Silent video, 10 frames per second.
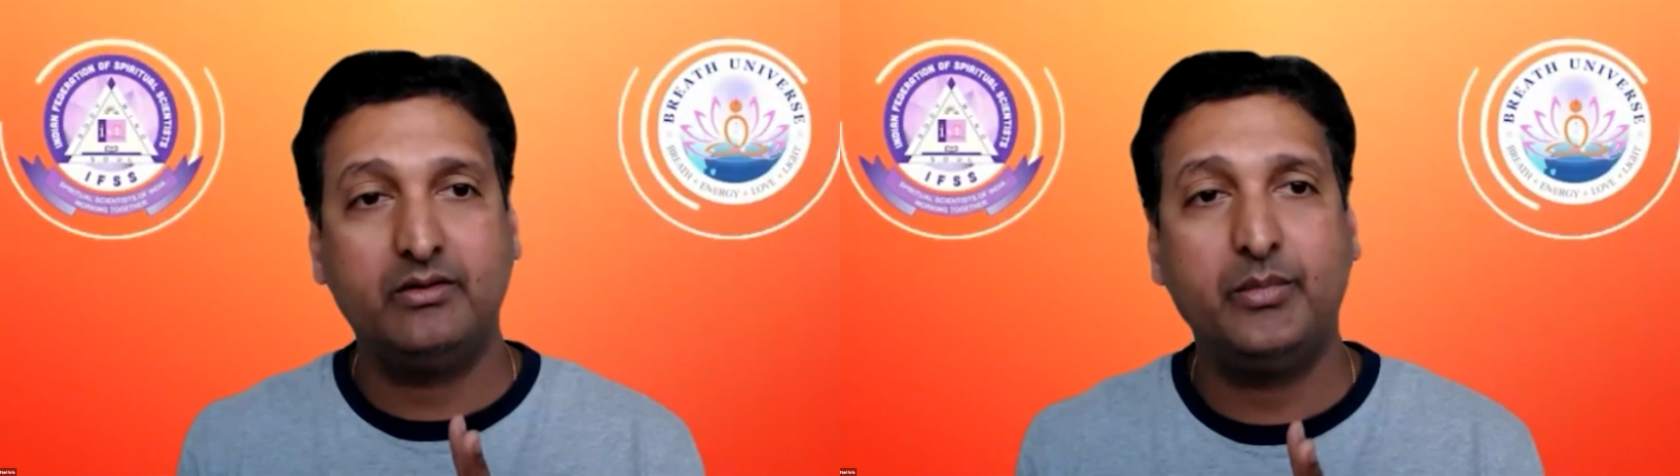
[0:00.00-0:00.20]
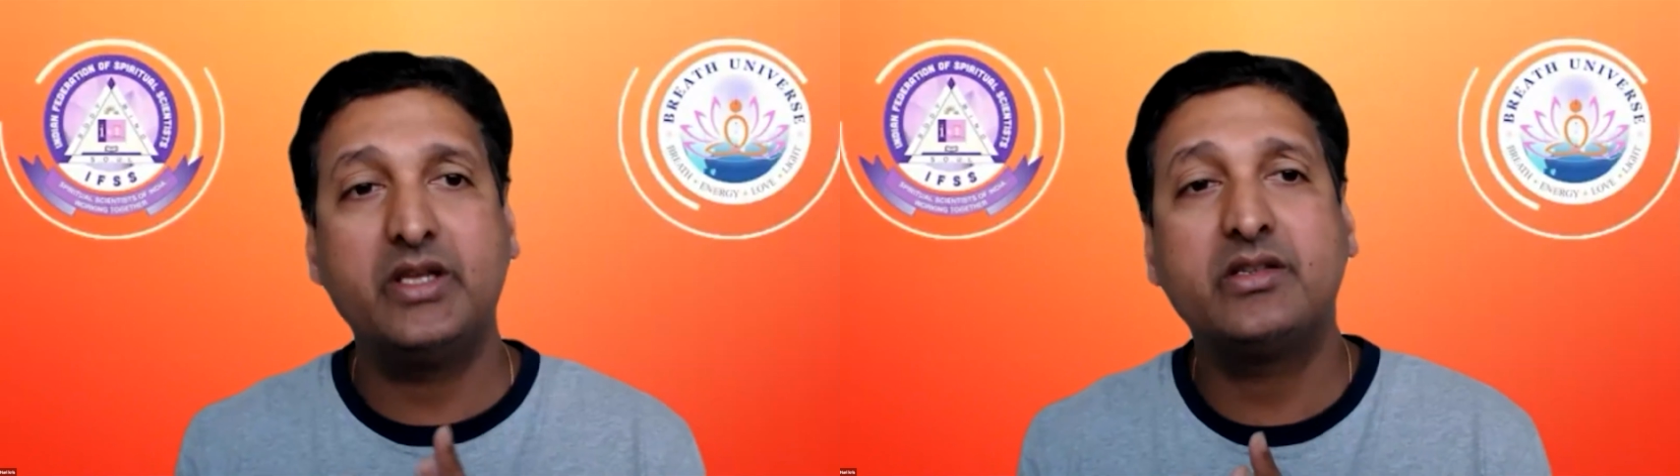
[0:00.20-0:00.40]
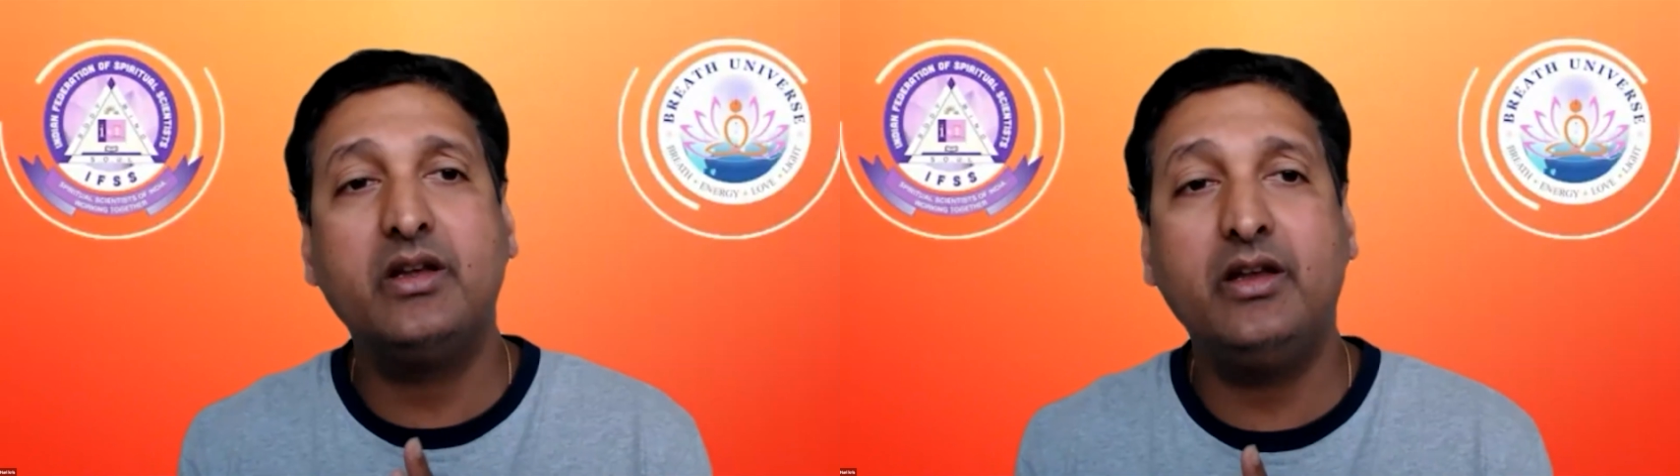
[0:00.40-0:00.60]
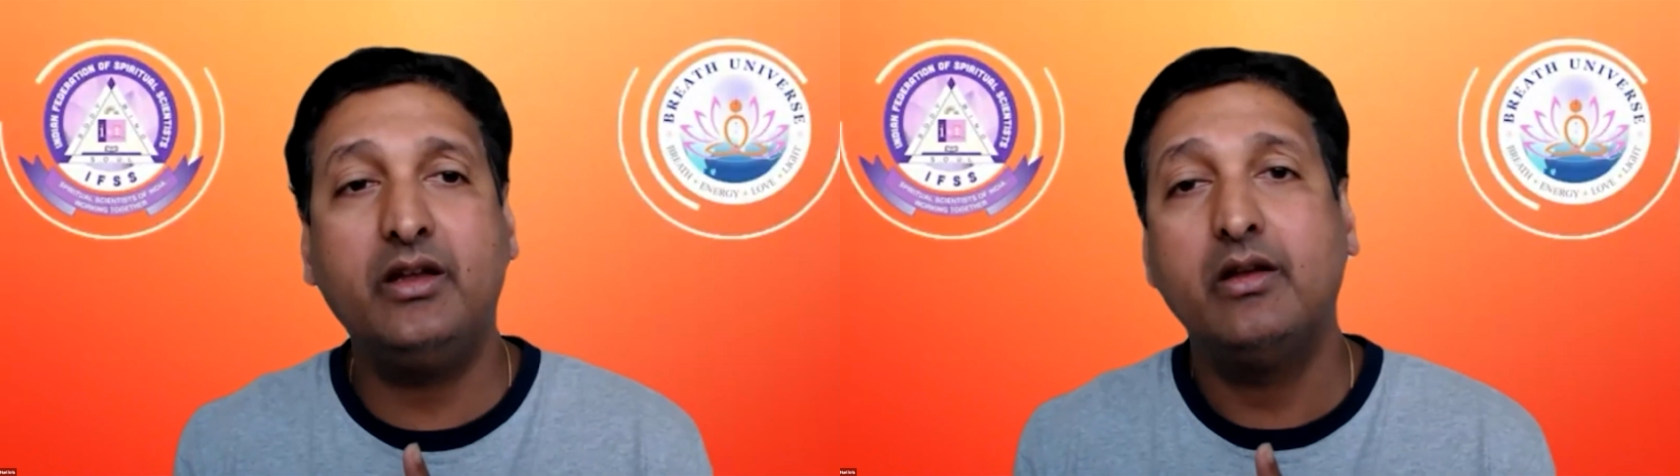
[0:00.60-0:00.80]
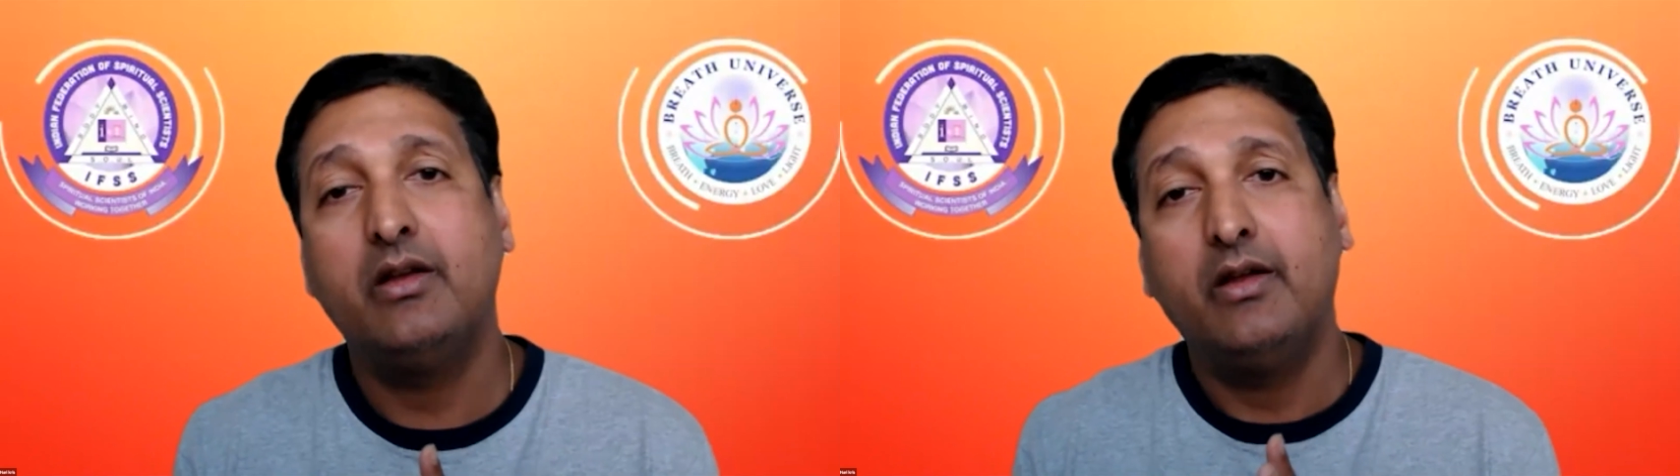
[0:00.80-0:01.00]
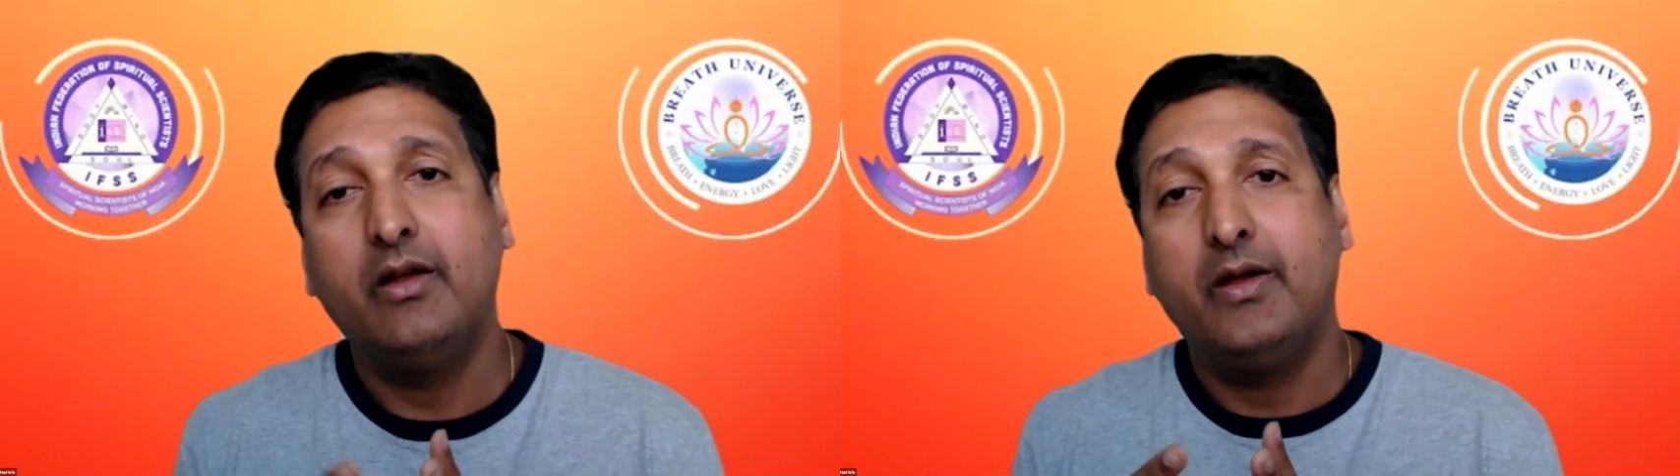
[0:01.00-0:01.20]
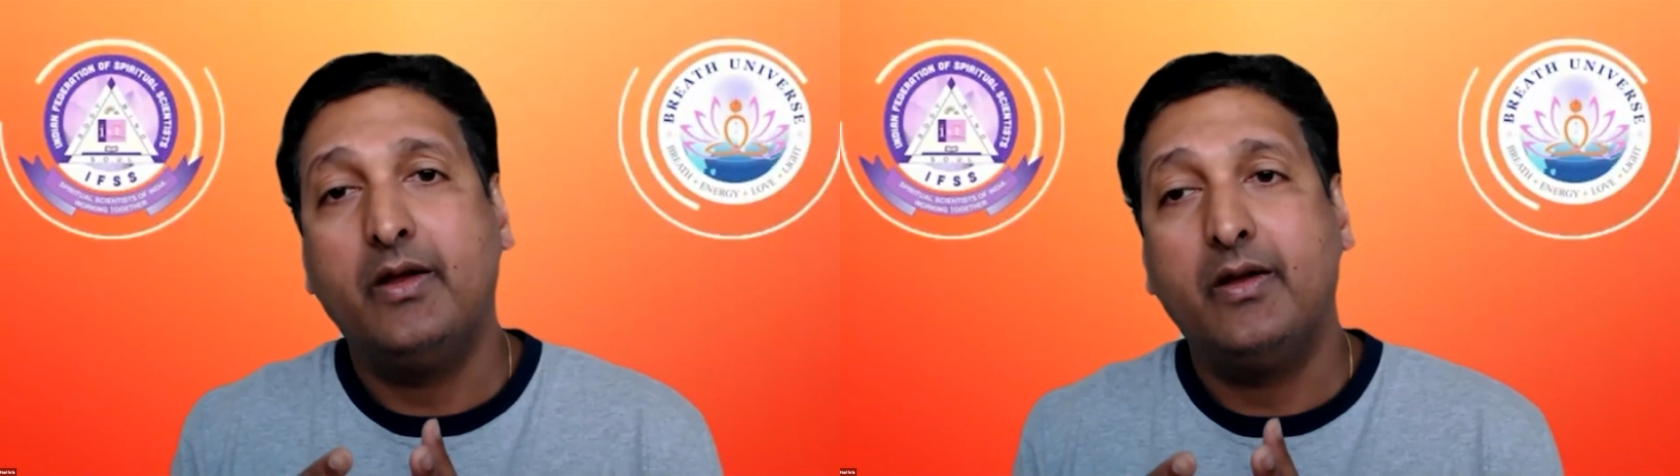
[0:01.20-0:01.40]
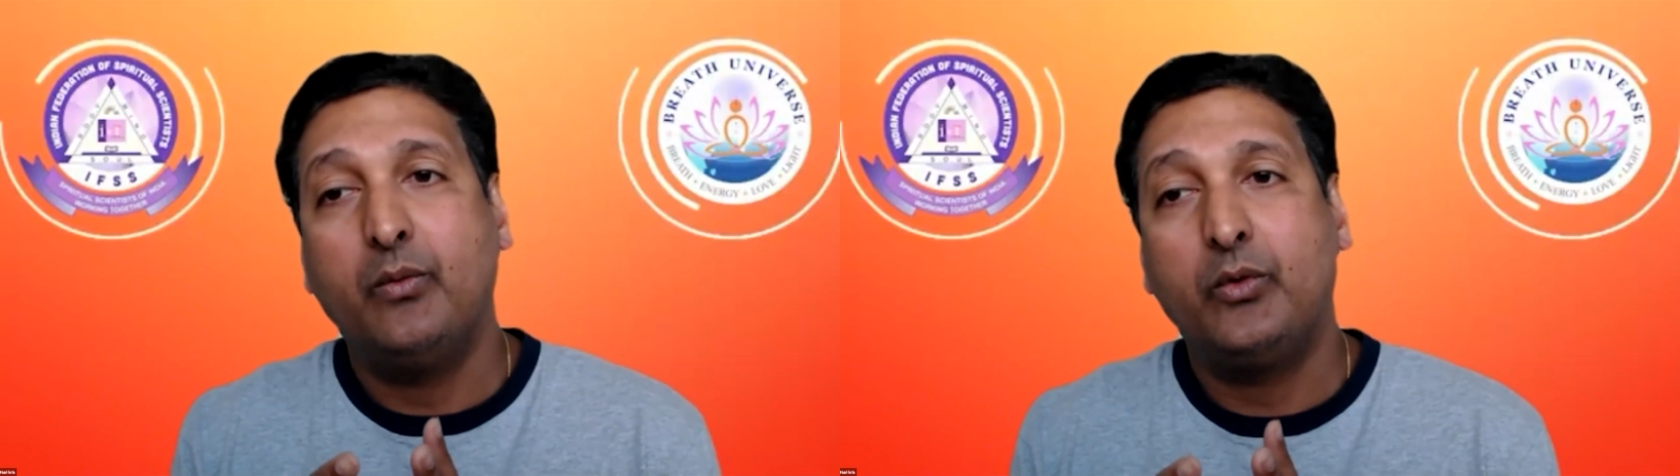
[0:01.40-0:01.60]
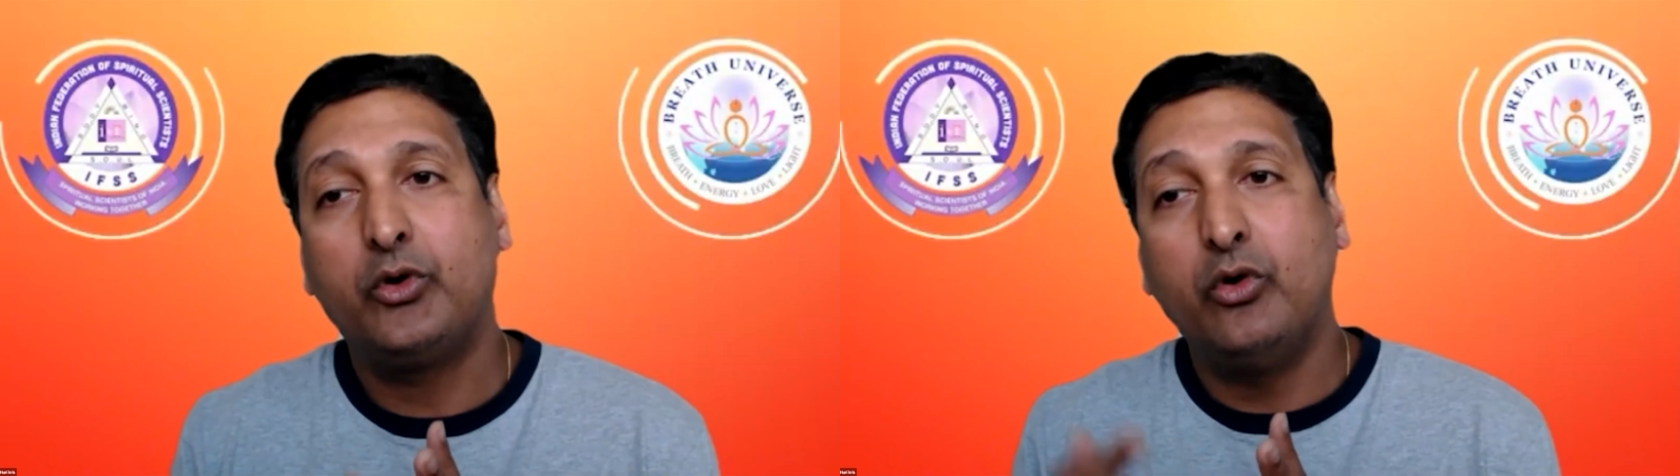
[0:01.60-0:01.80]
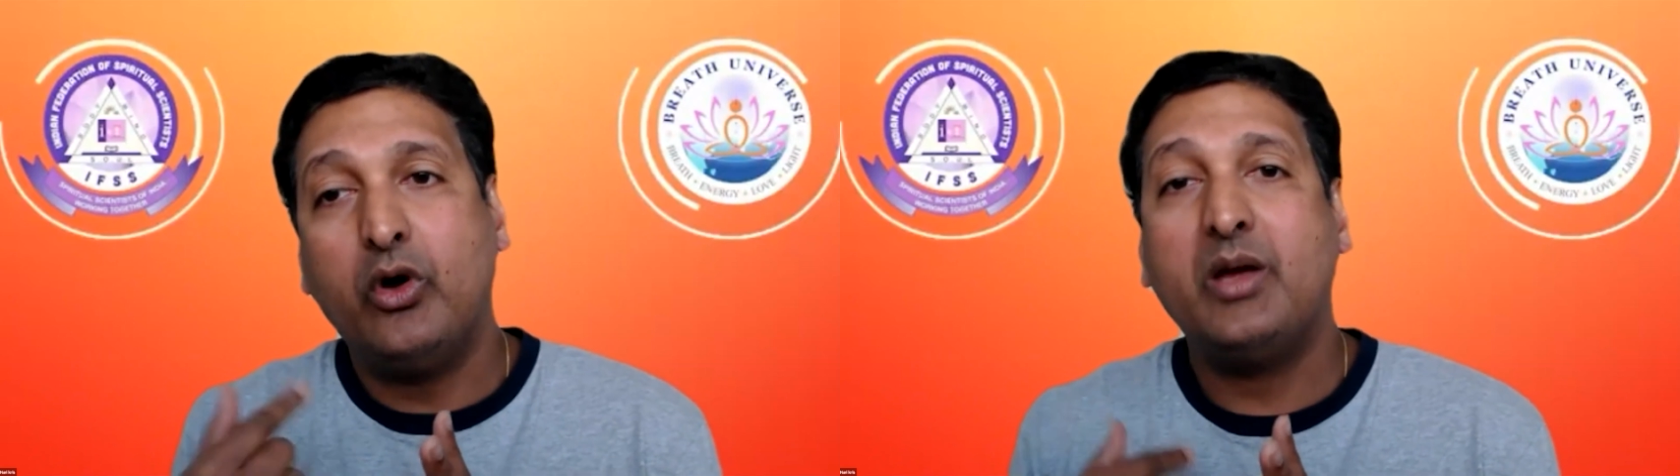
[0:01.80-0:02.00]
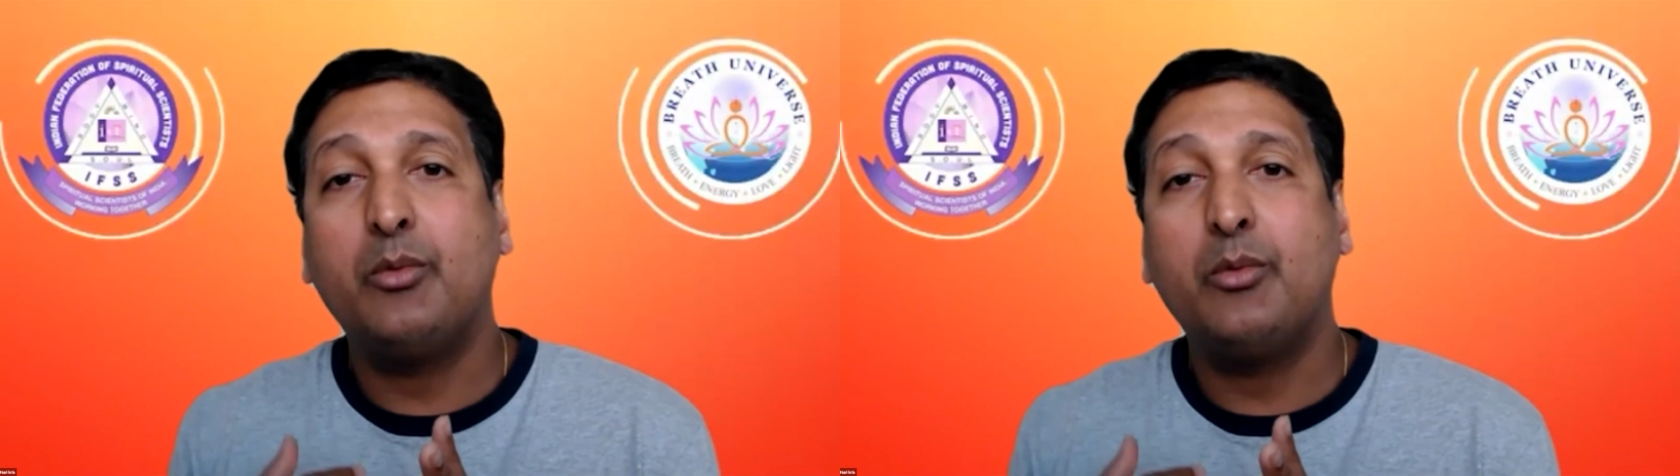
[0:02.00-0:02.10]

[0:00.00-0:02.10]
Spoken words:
Basically, to know